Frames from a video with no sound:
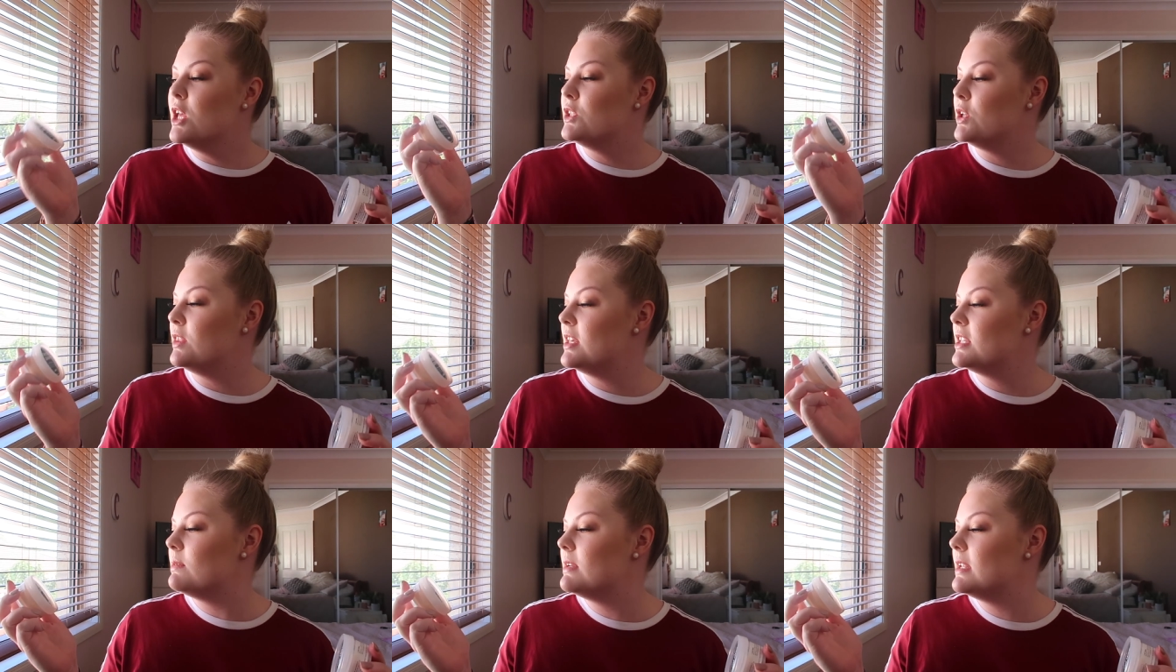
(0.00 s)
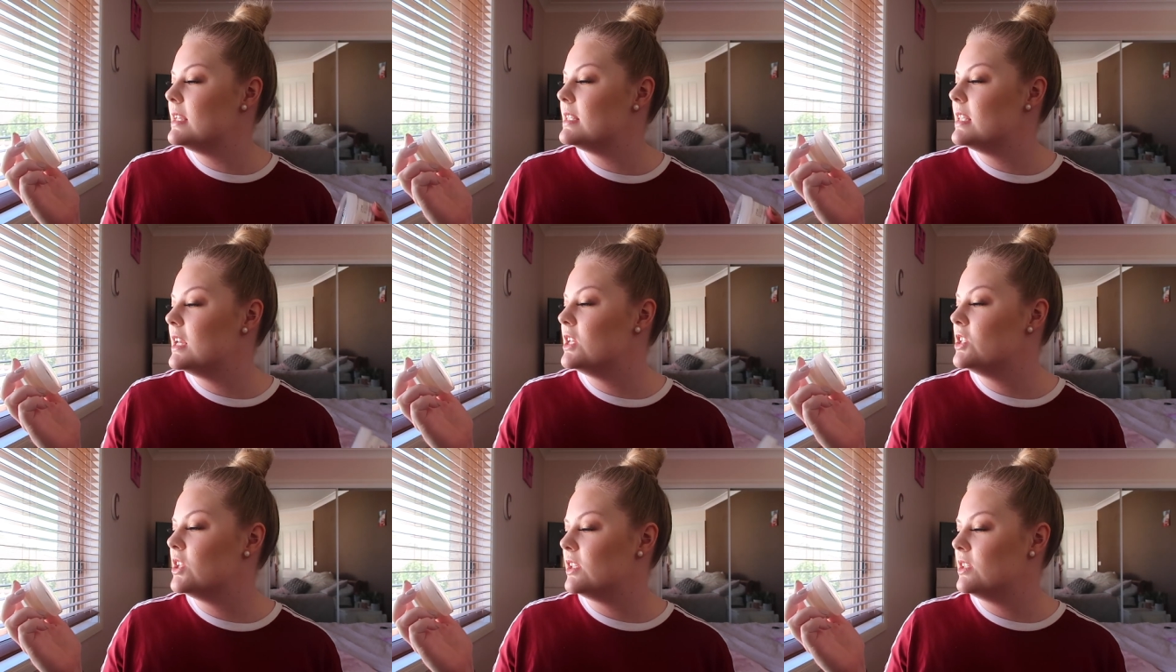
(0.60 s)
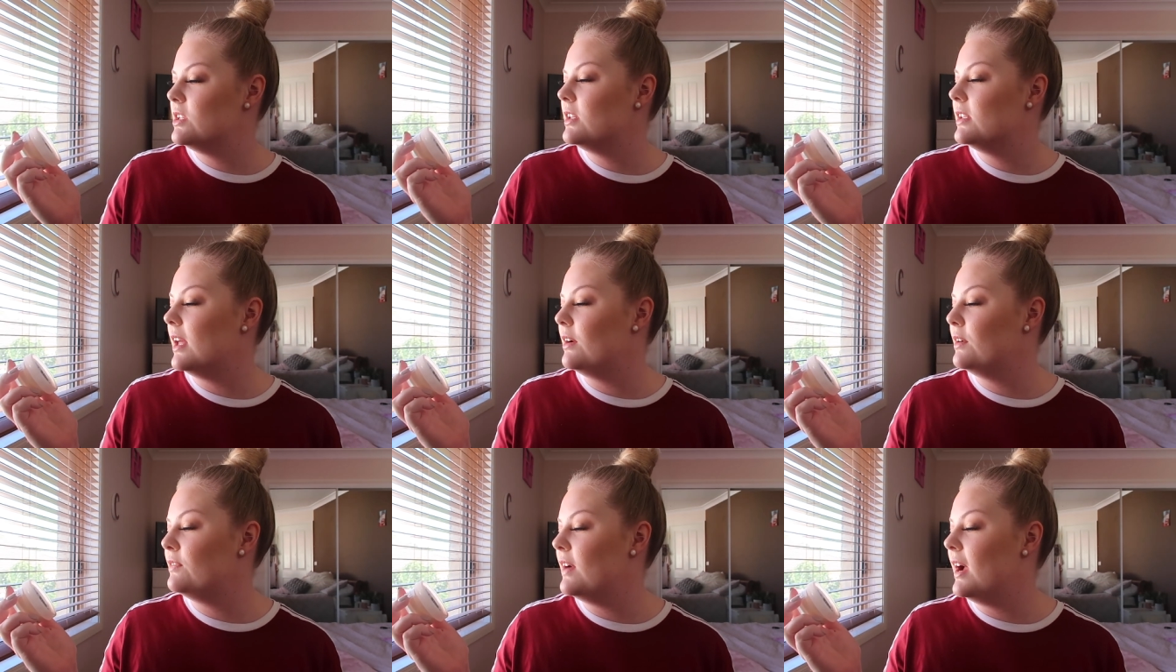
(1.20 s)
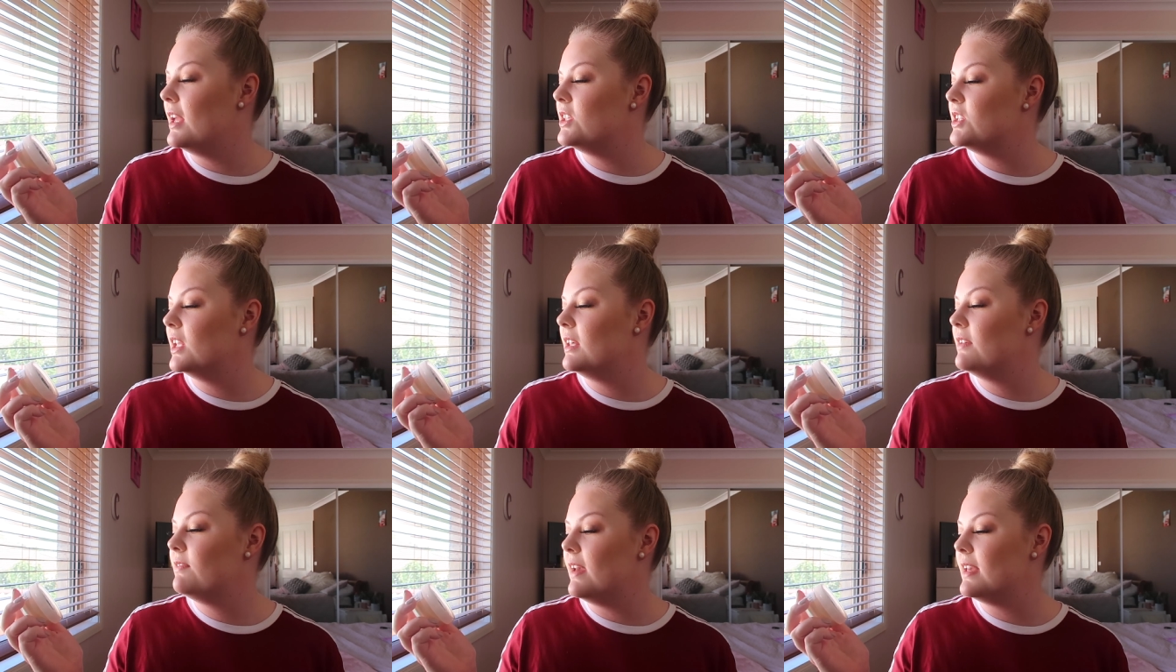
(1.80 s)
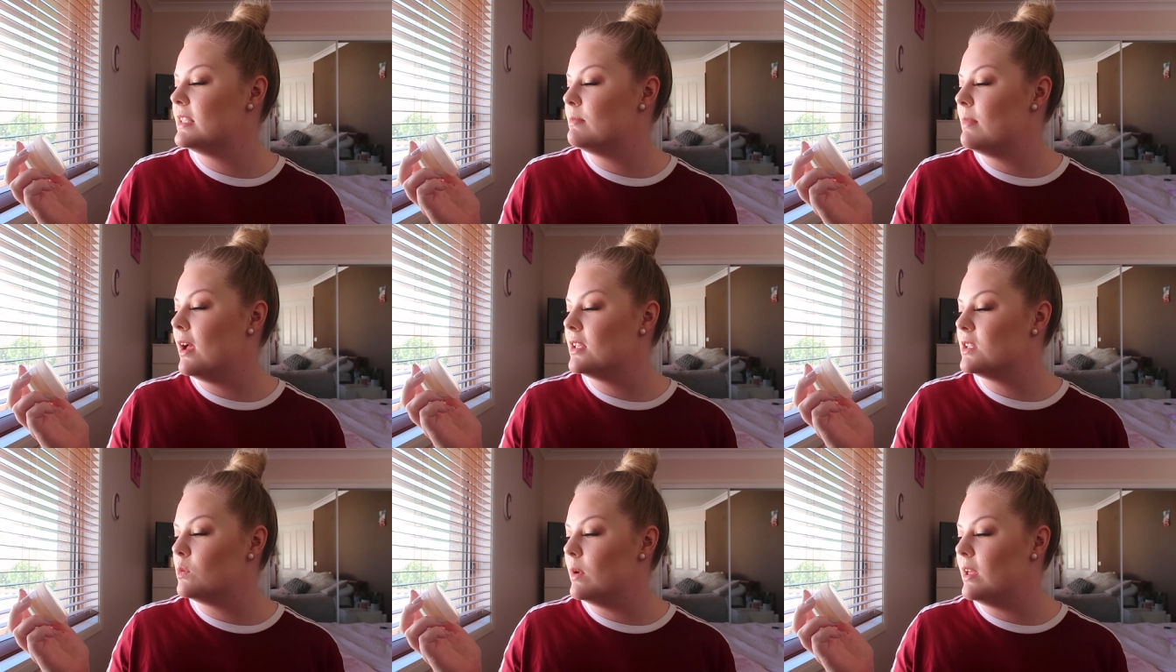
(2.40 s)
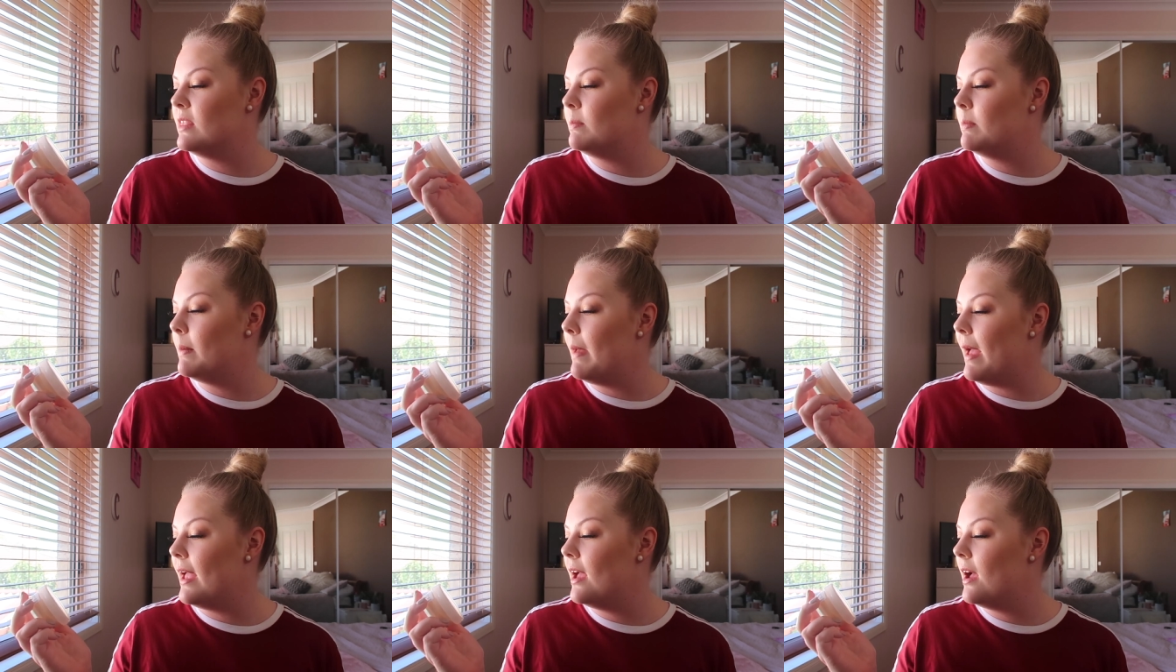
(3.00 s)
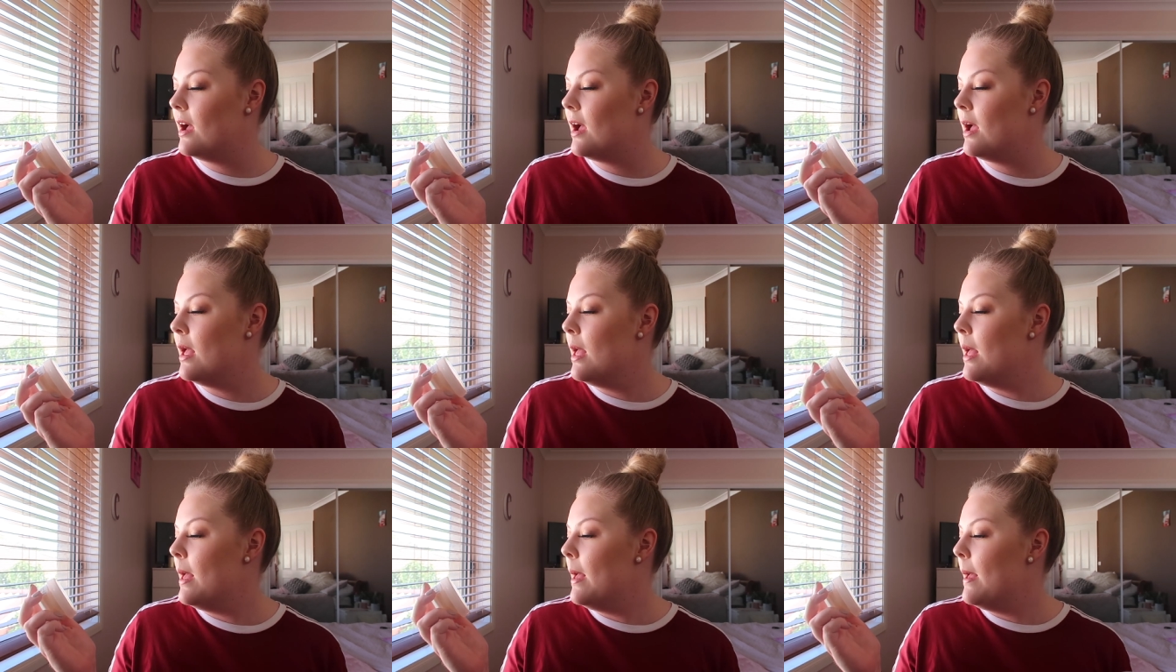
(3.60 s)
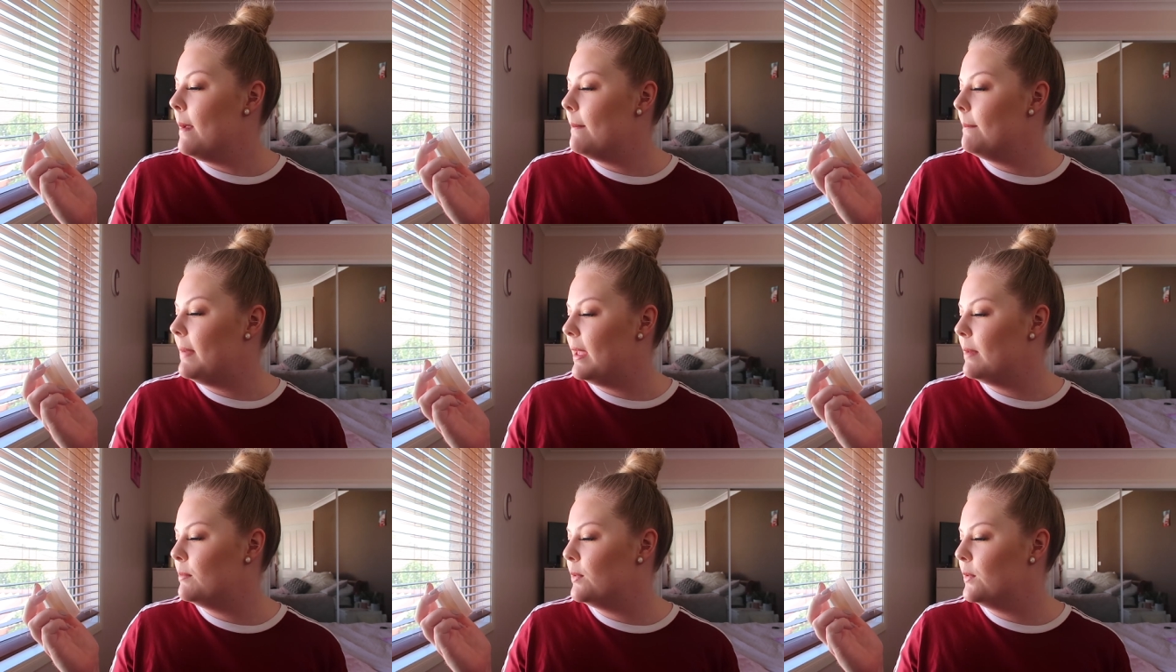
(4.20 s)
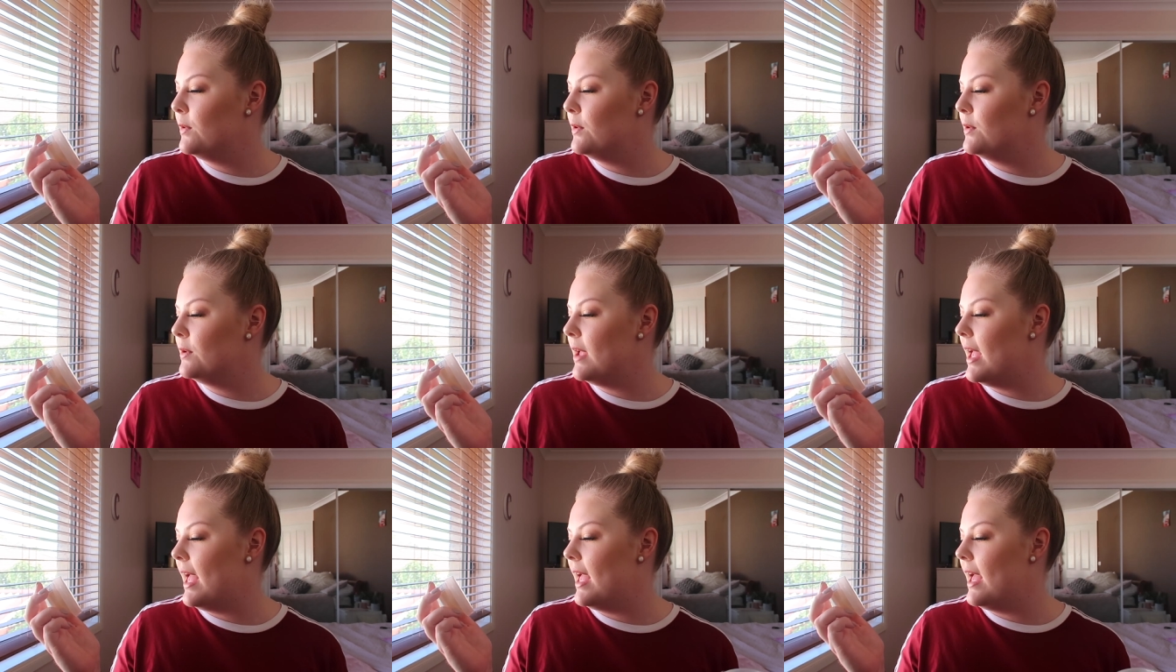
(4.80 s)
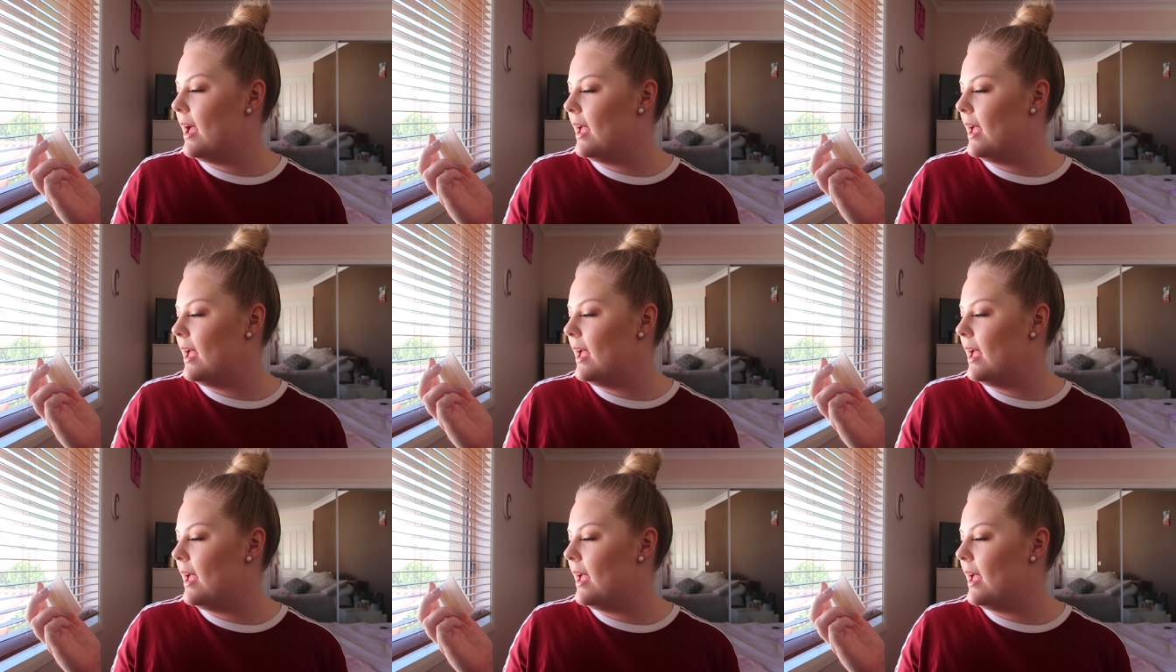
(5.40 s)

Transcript: So this one is the Just to Clarify Jelly Face Mask with Papaya, Bamboo